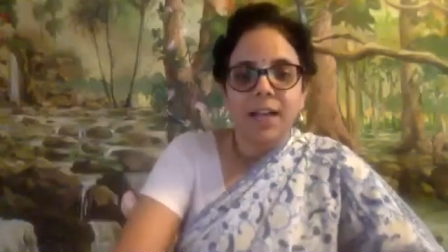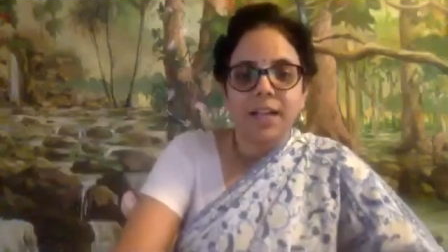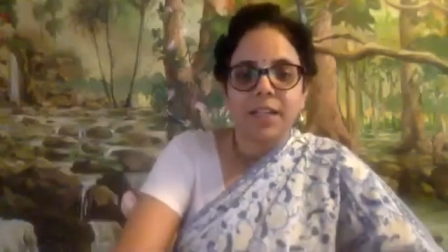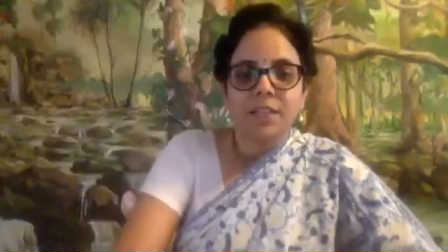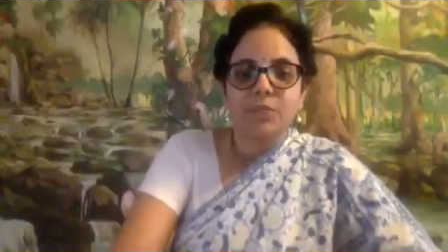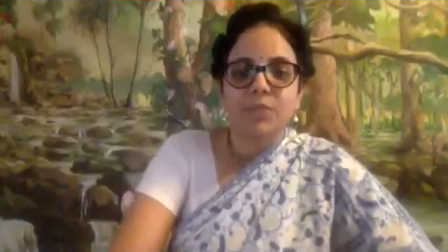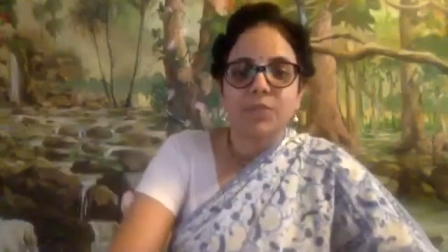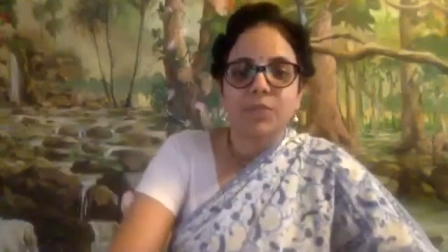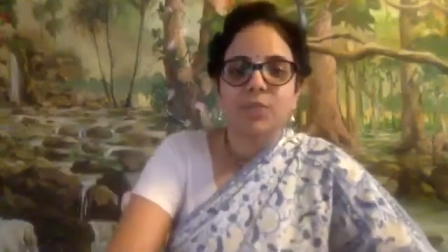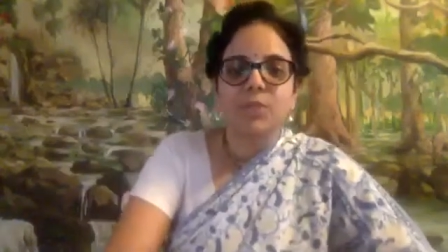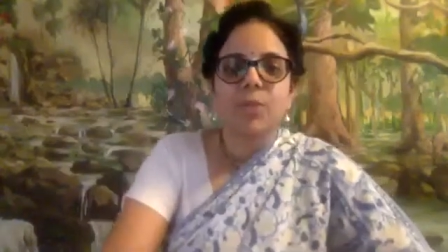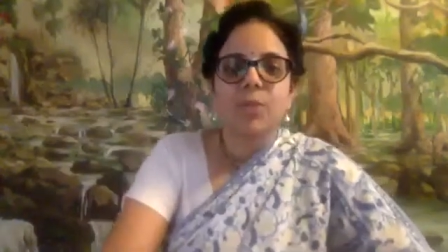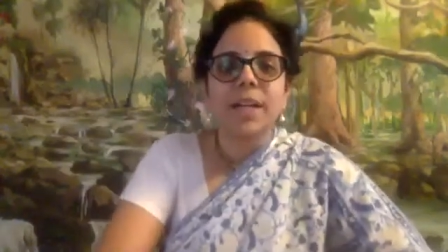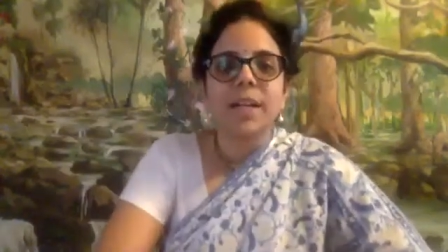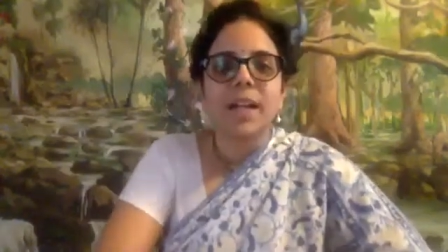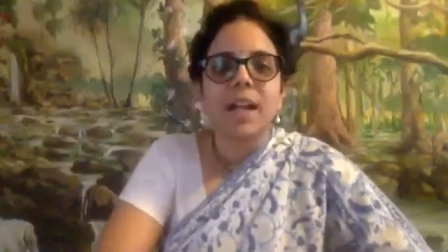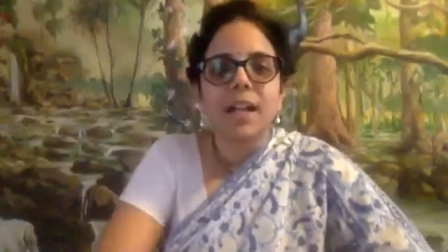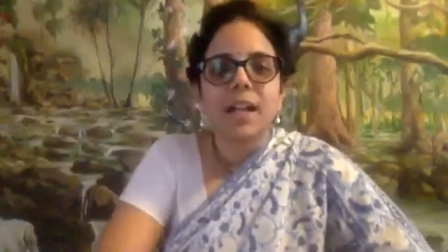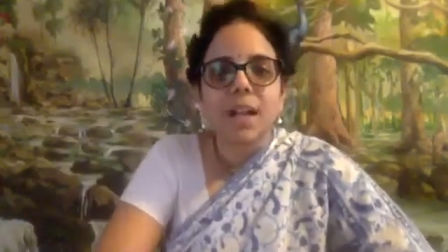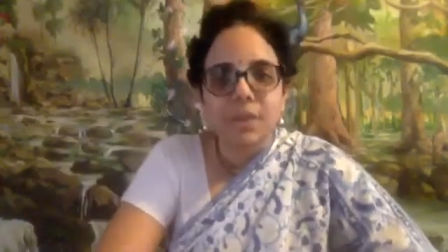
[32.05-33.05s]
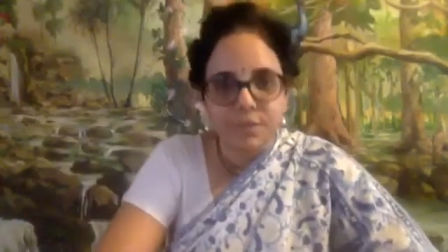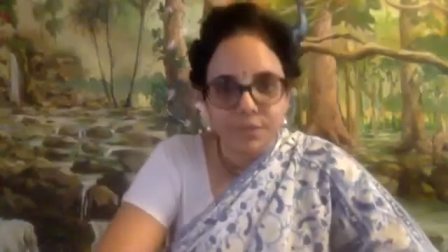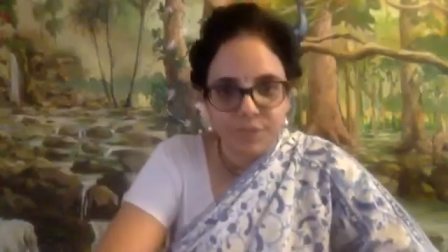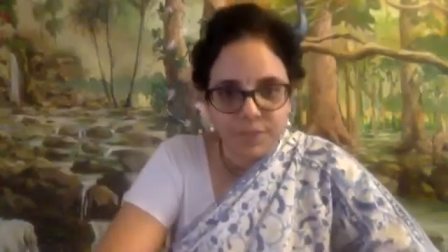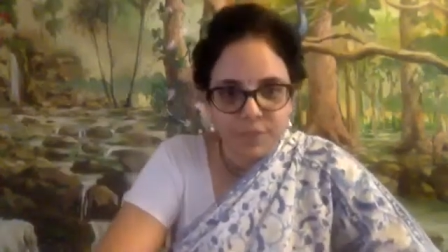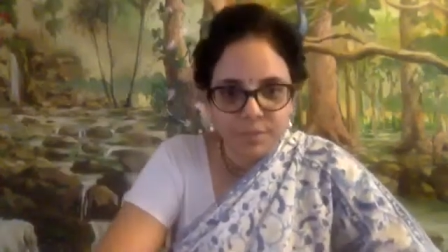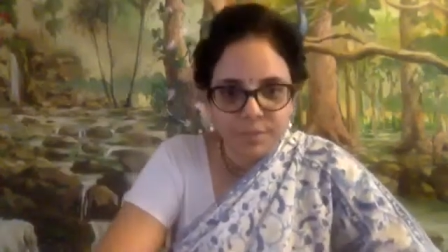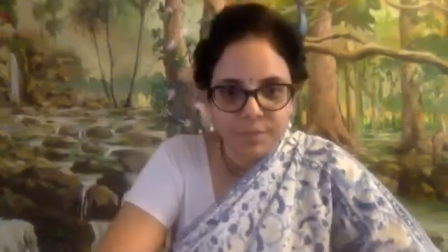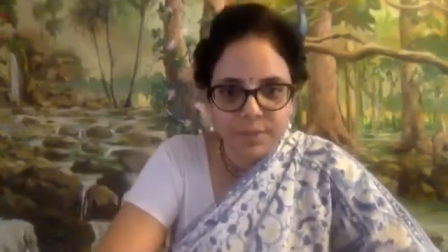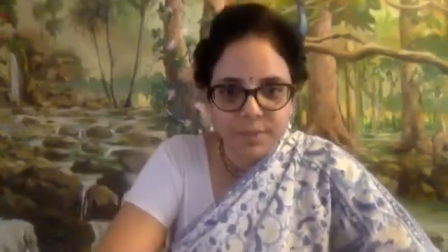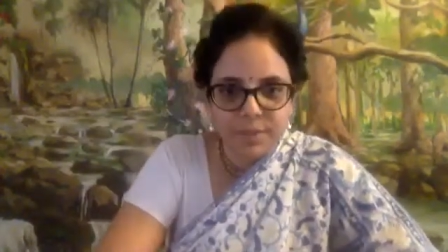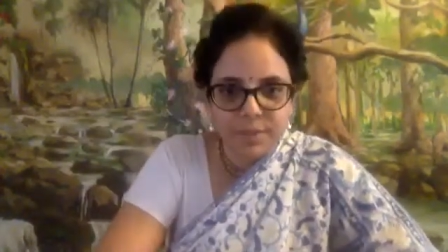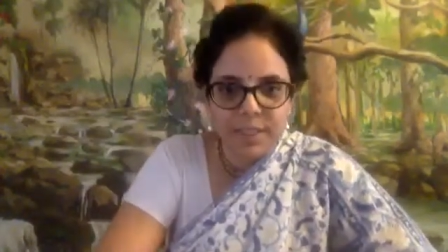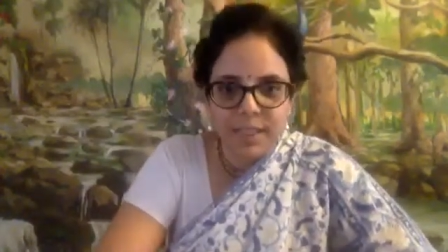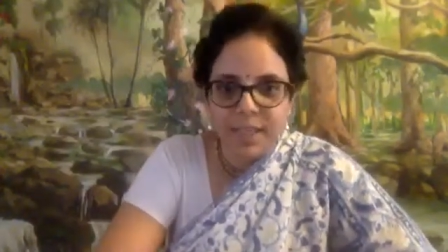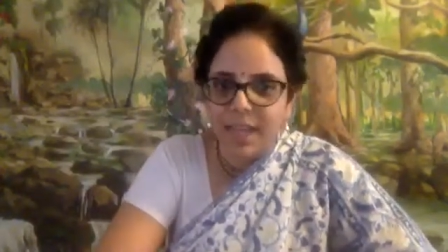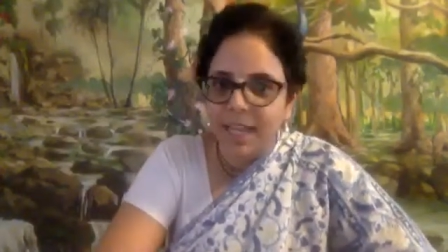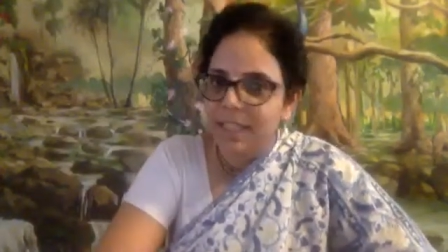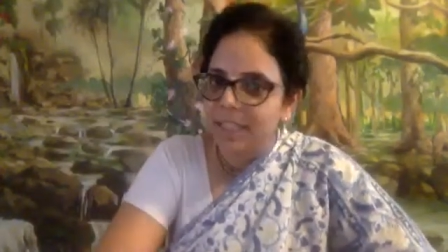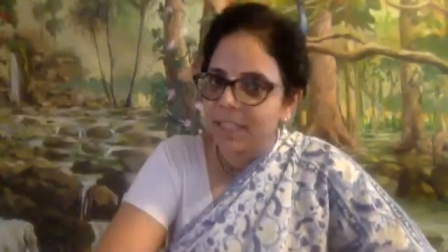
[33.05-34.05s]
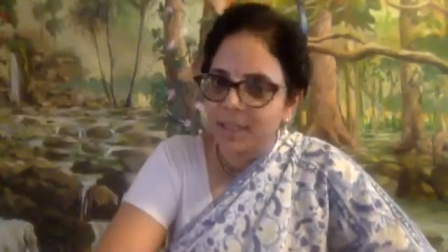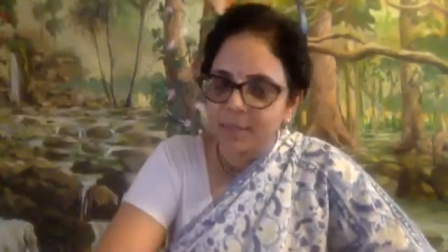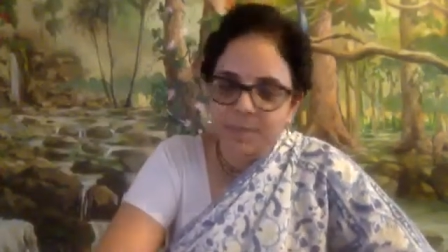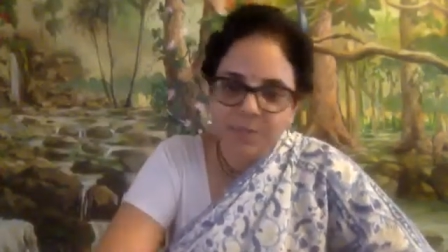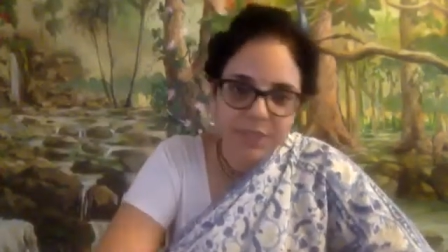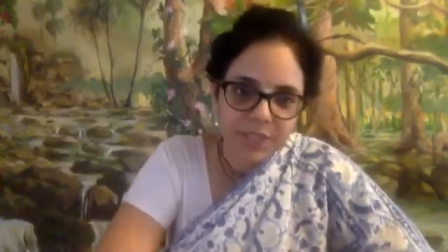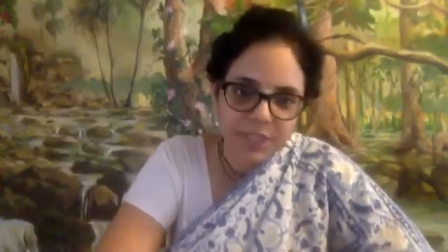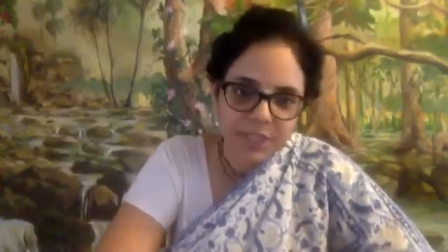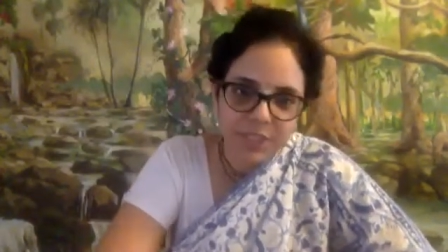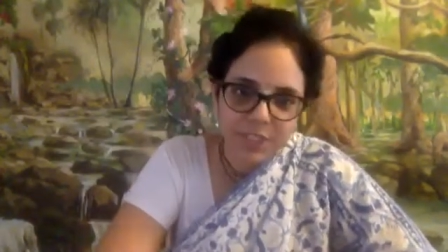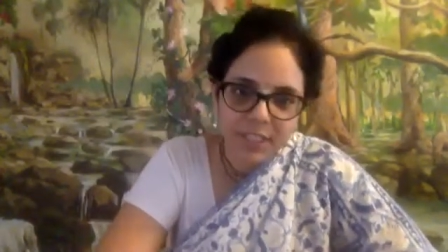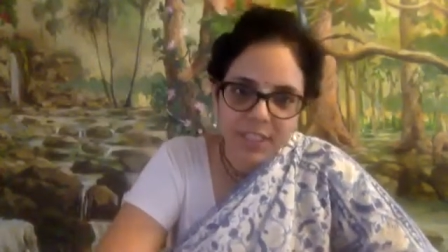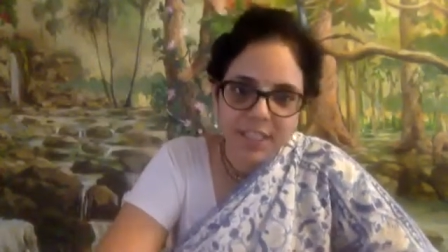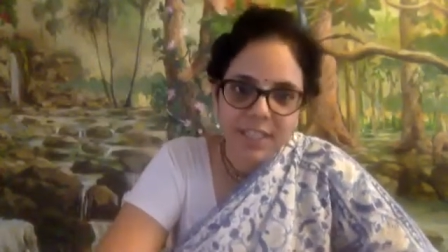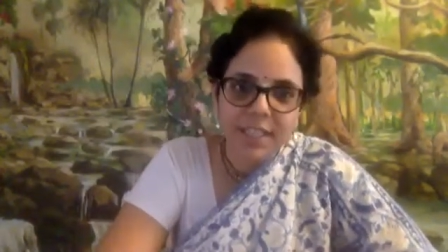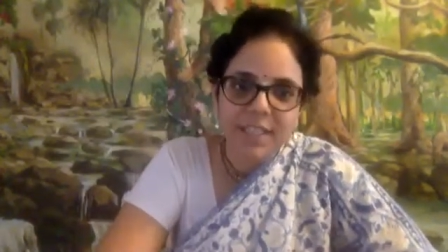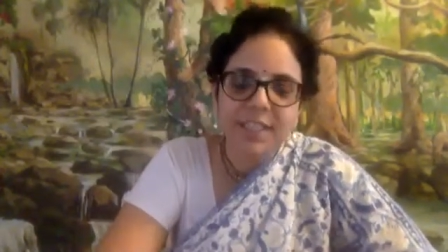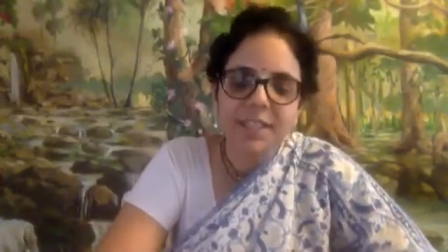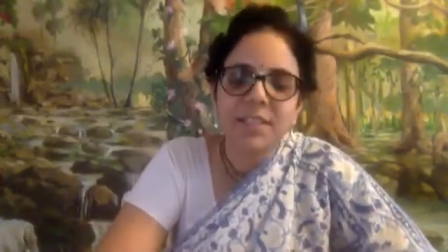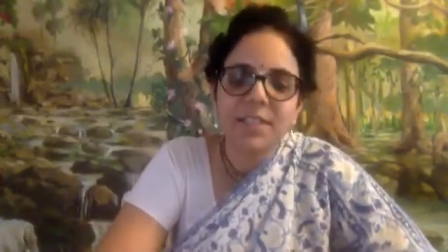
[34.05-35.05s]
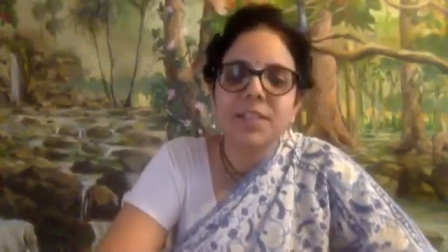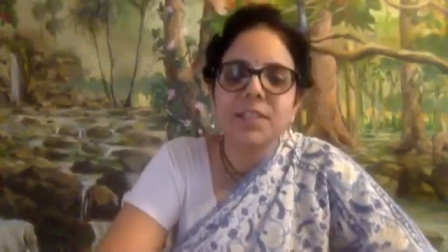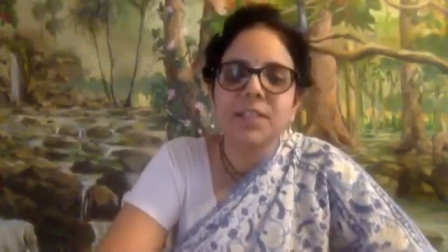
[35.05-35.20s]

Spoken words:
It was quite uncomfortable. I didn't appreciate it.